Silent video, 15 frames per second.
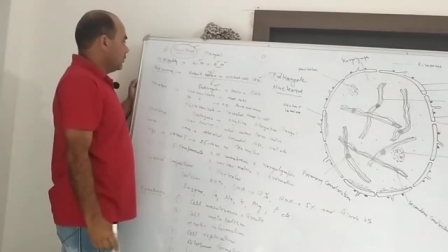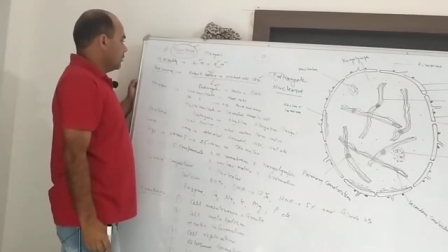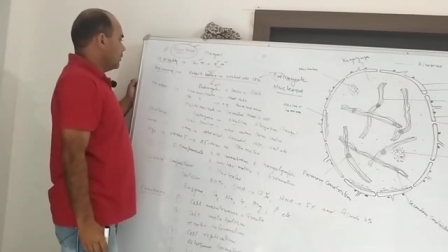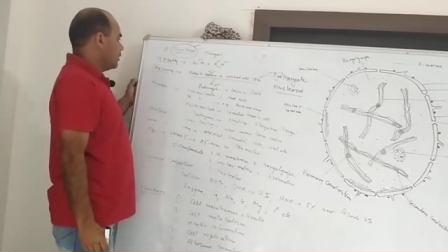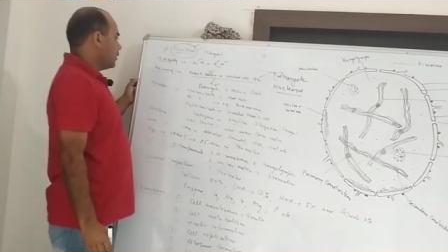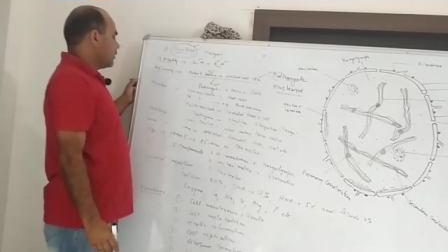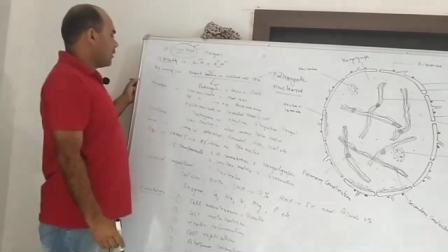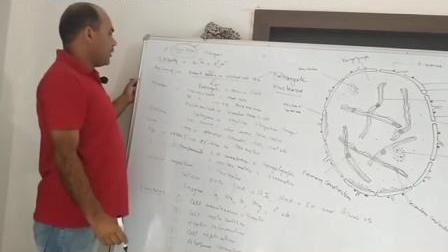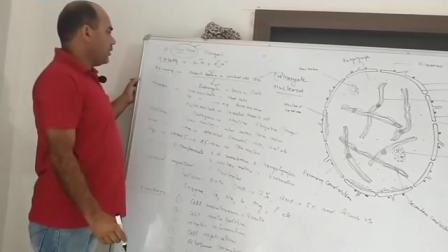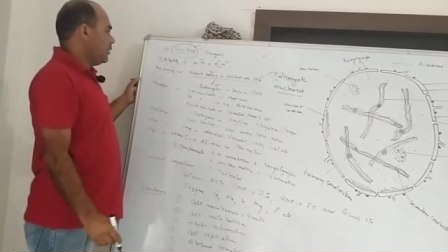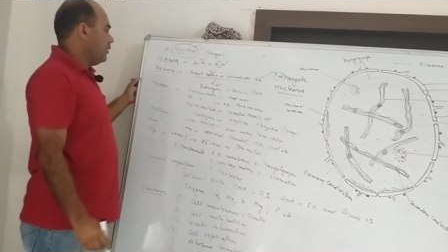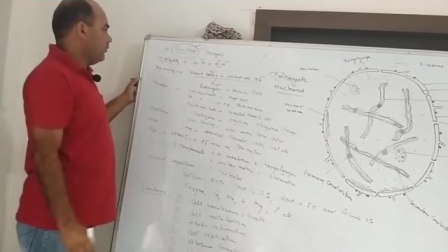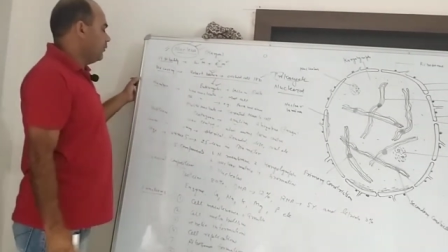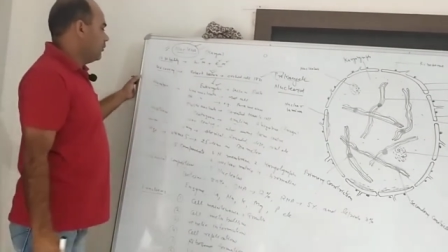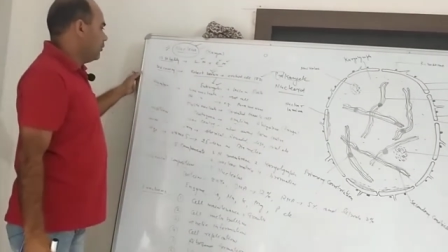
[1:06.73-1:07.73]
The
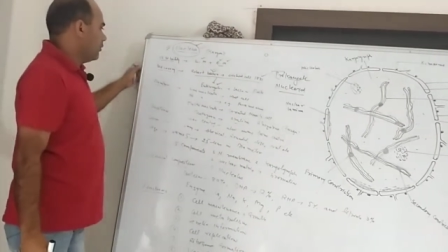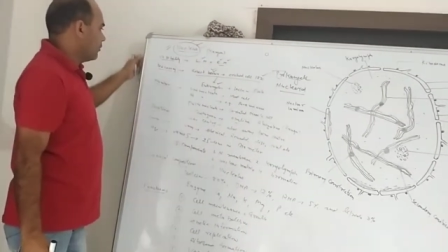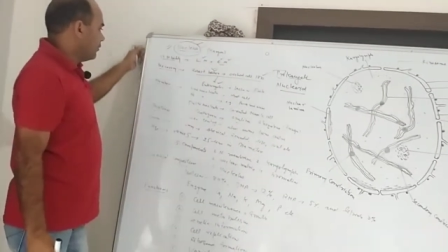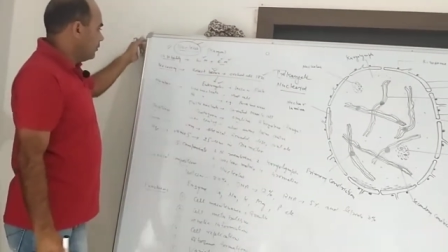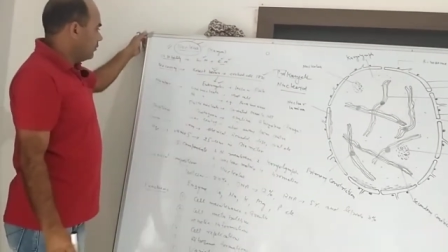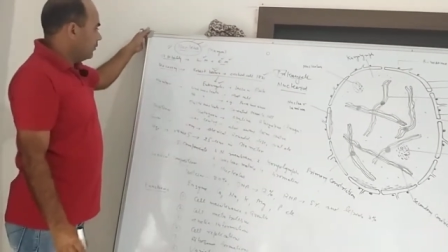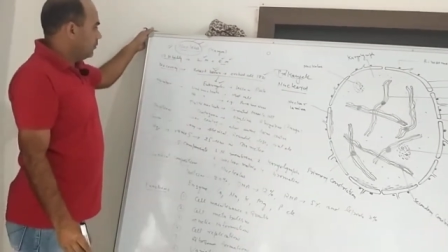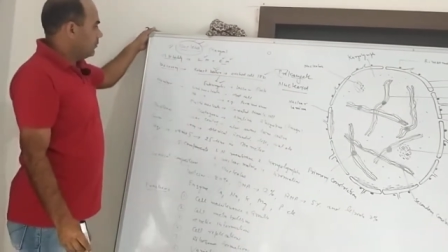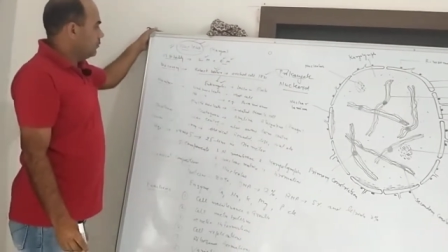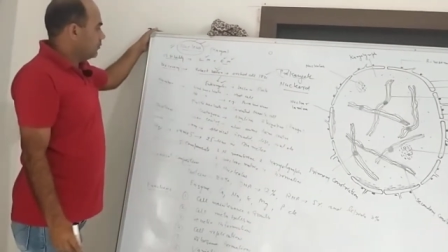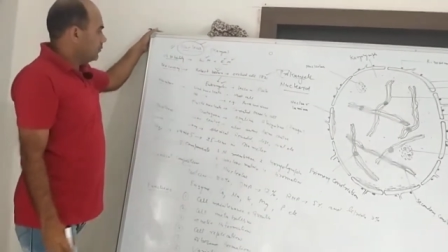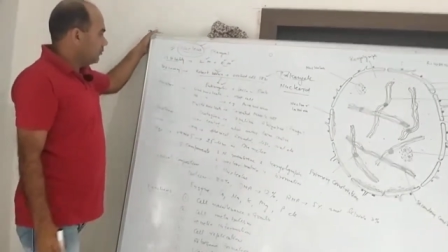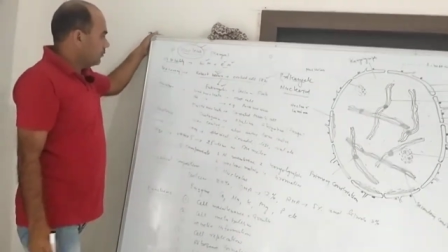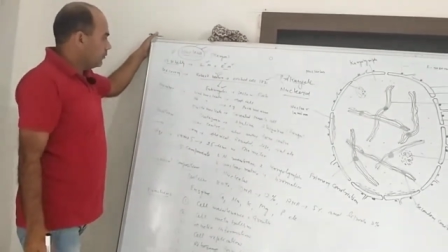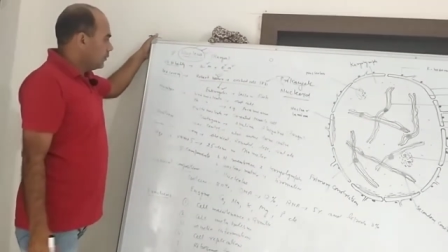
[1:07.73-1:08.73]
credit for
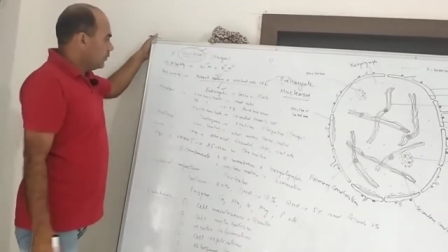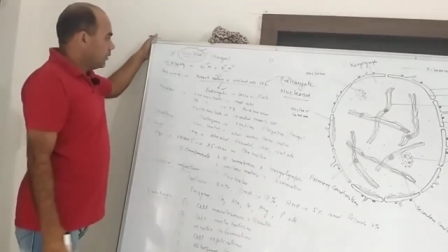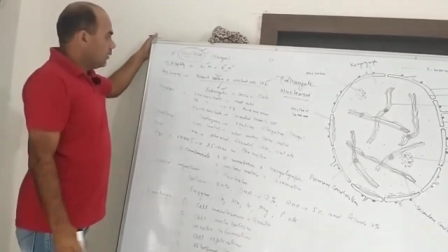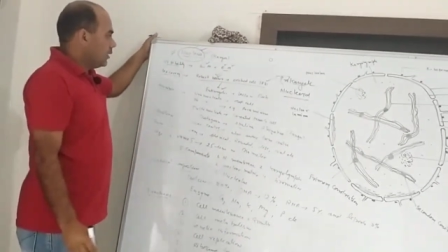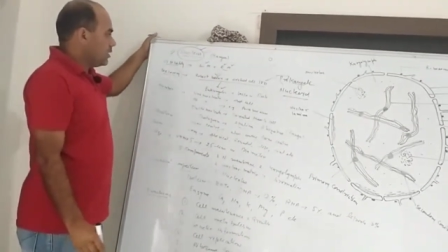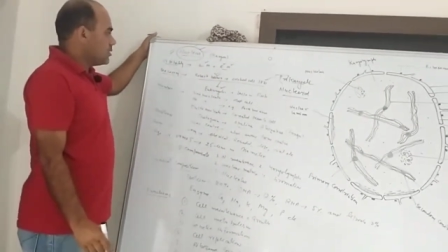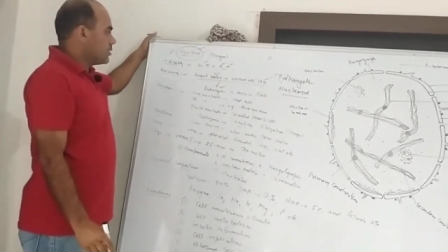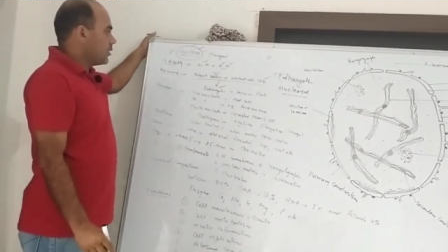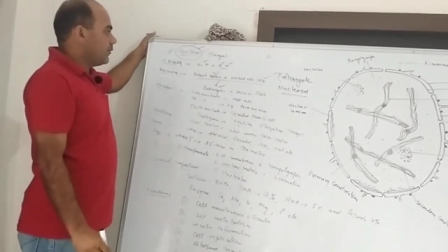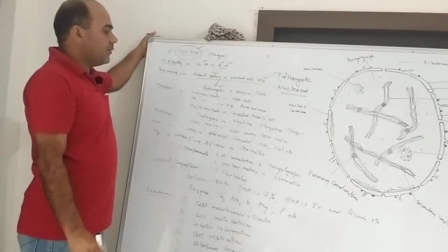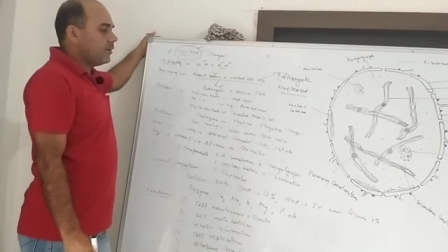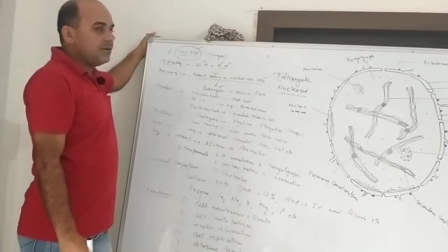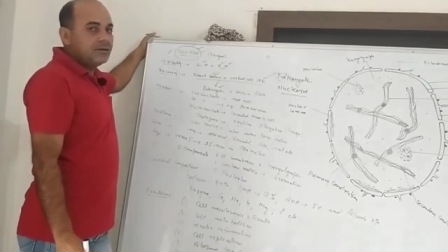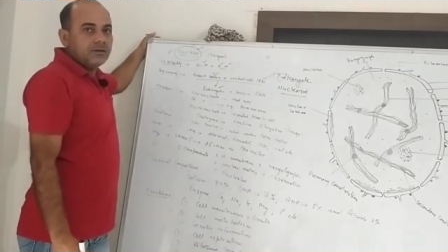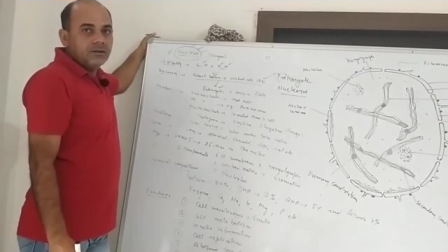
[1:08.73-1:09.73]

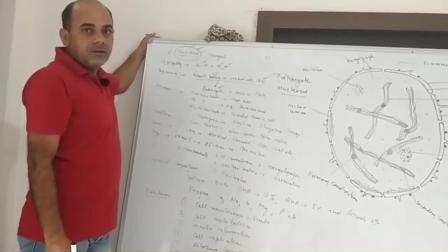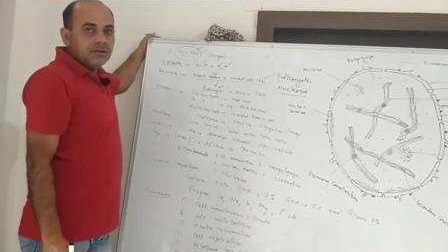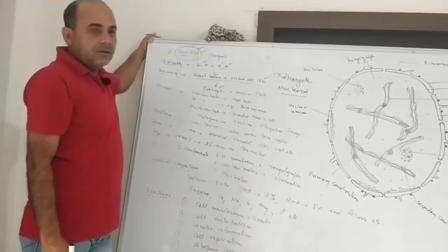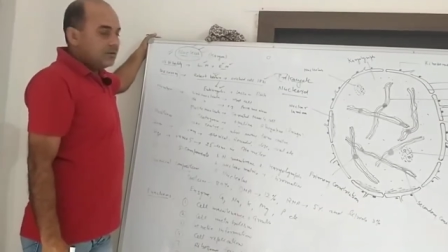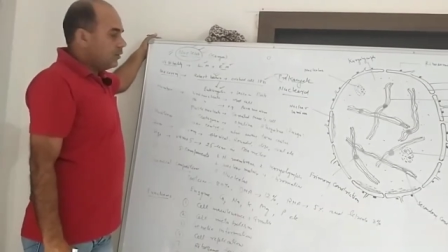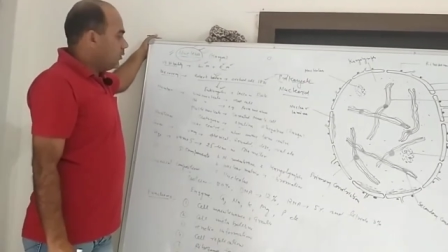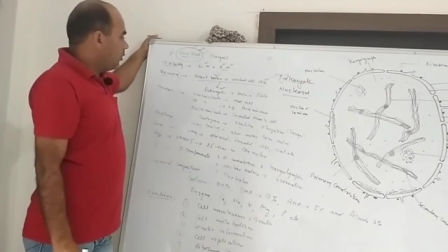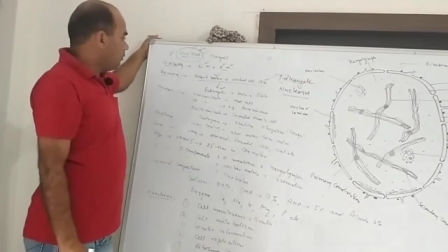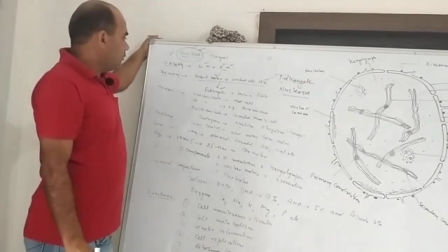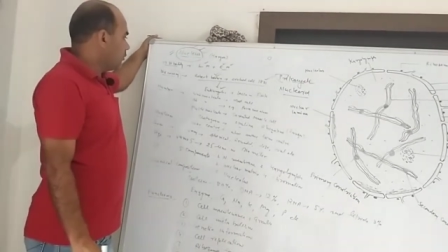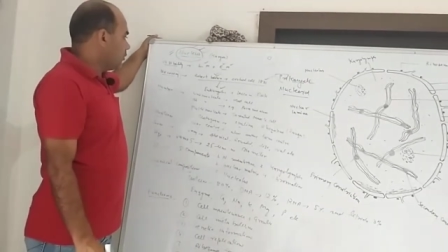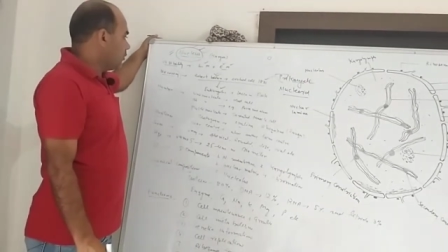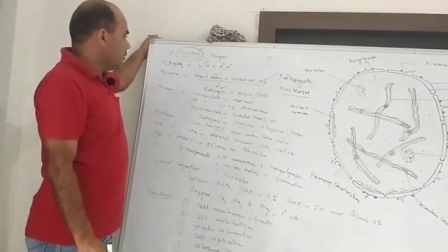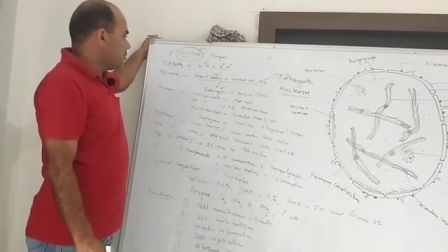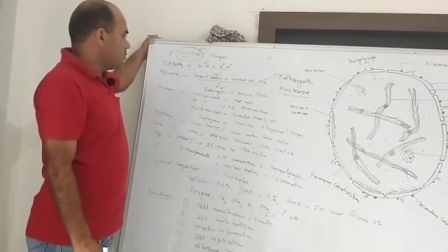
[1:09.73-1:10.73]
discovery of
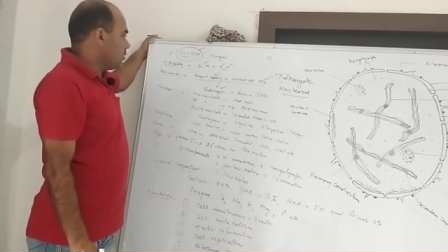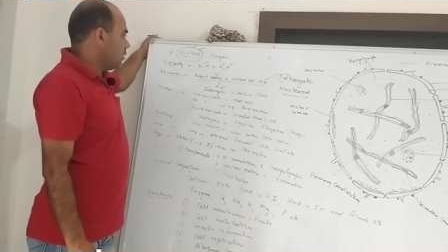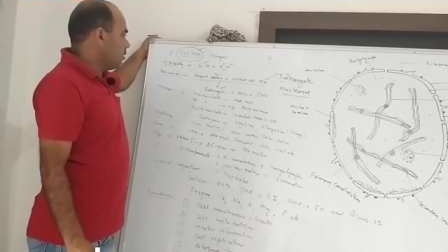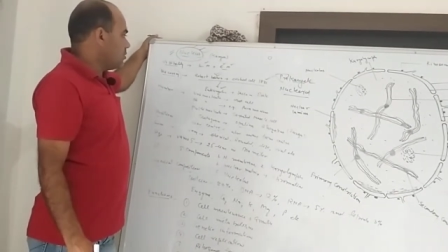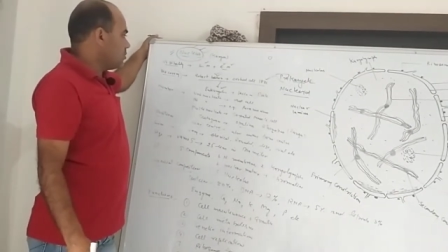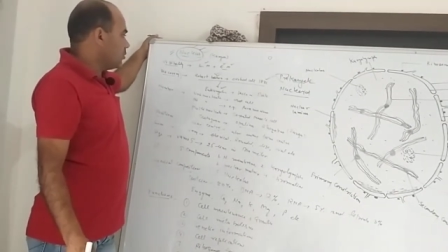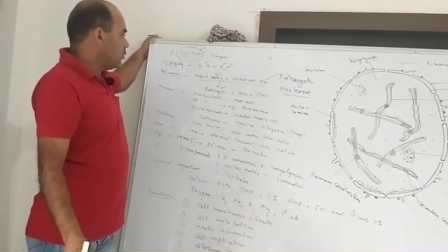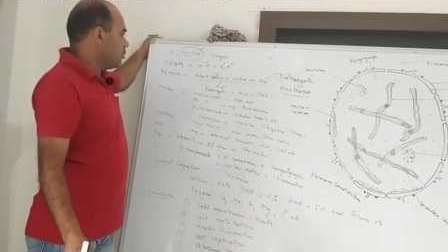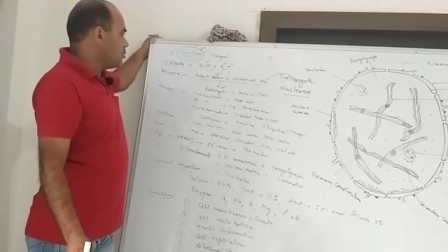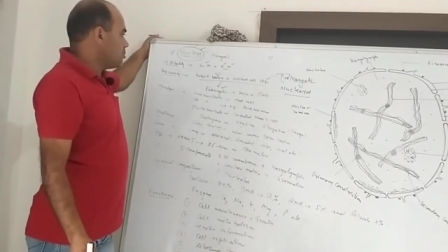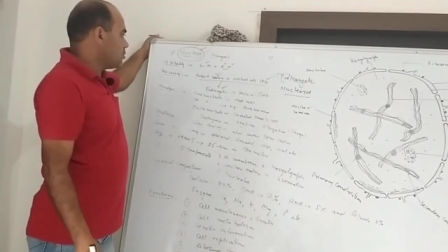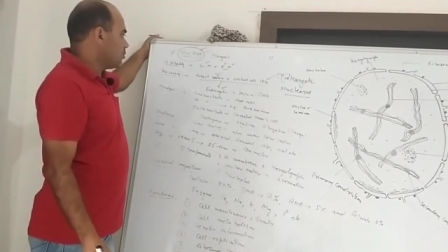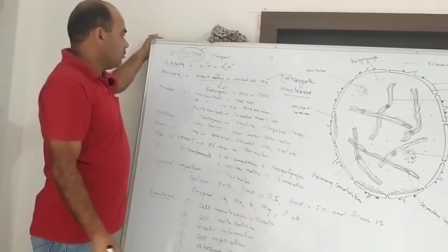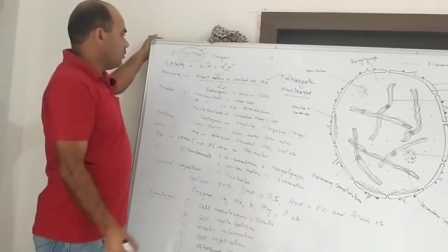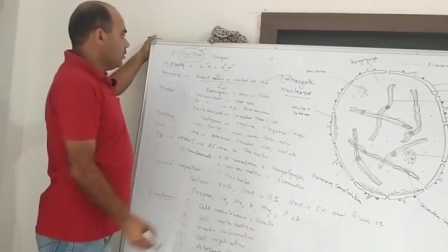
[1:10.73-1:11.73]
nucleus, it is goes
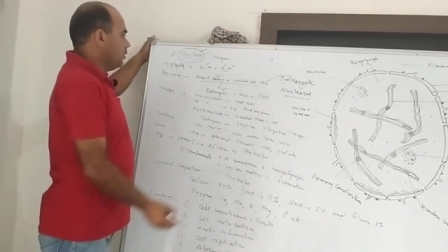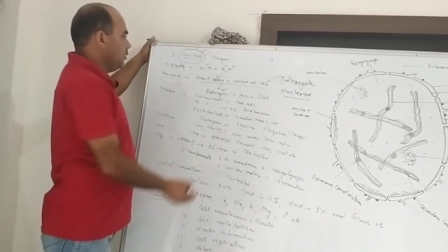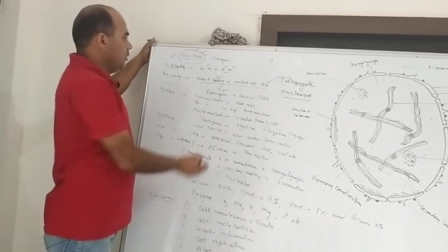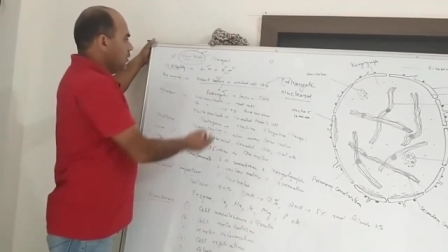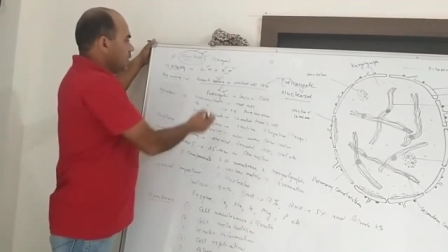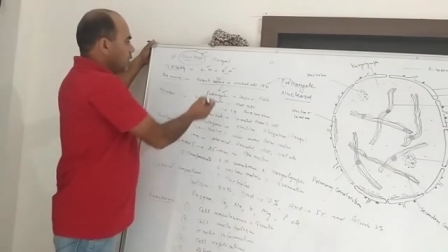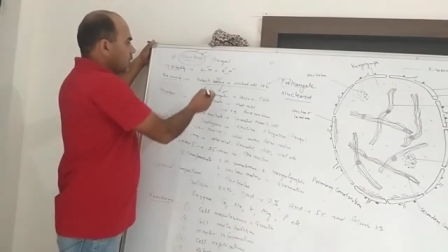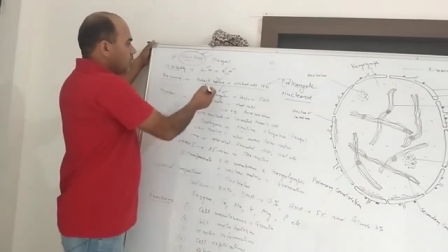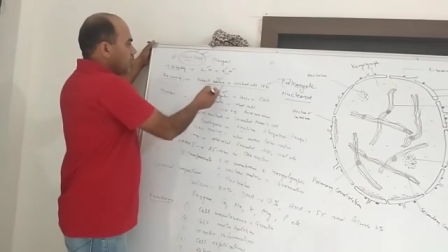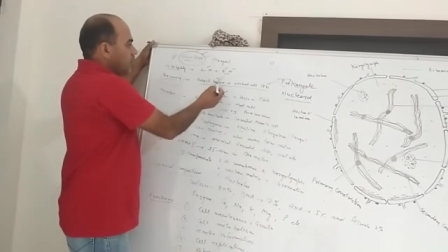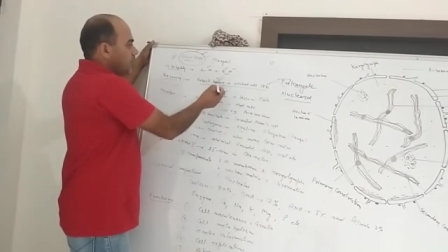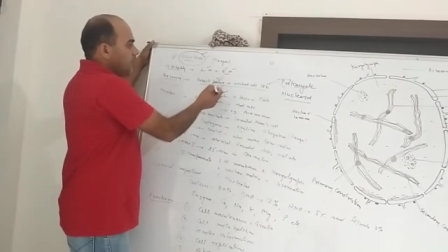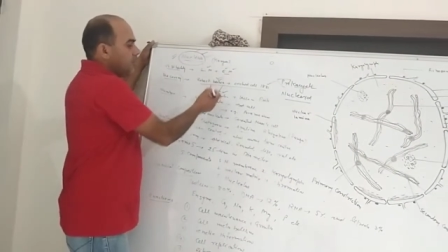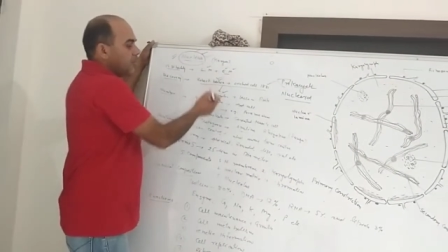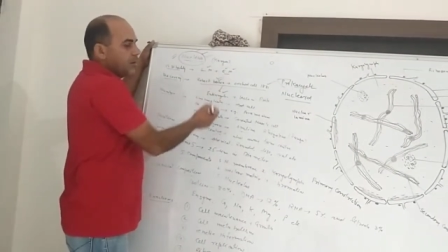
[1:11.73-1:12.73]
to the
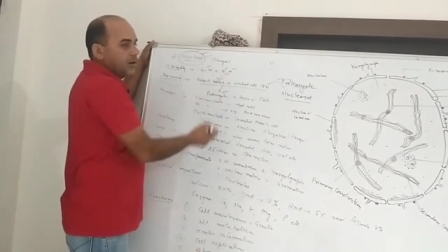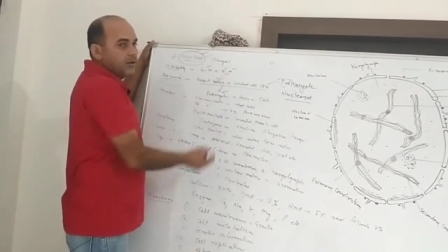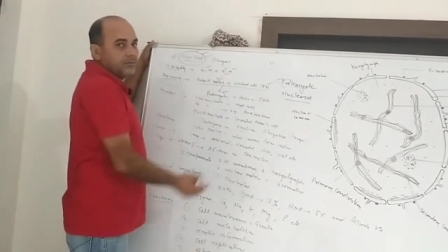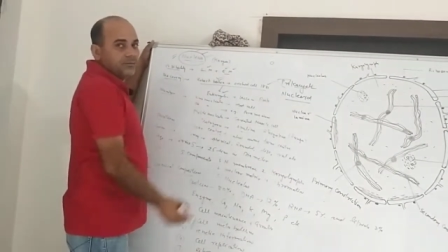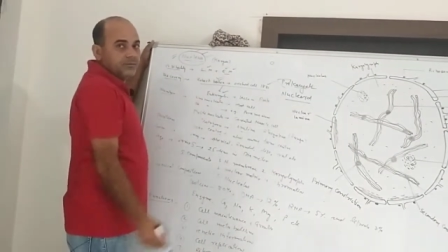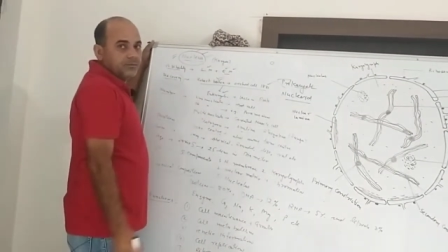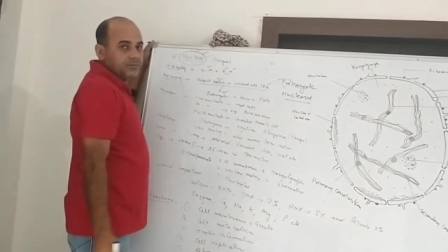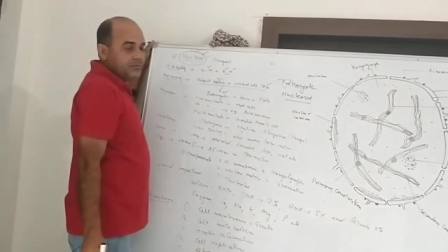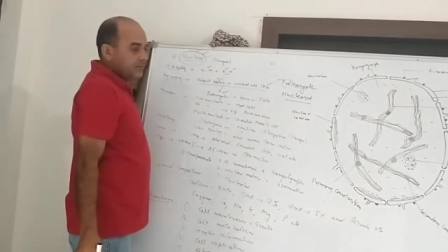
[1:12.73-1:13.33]
Robert Brown.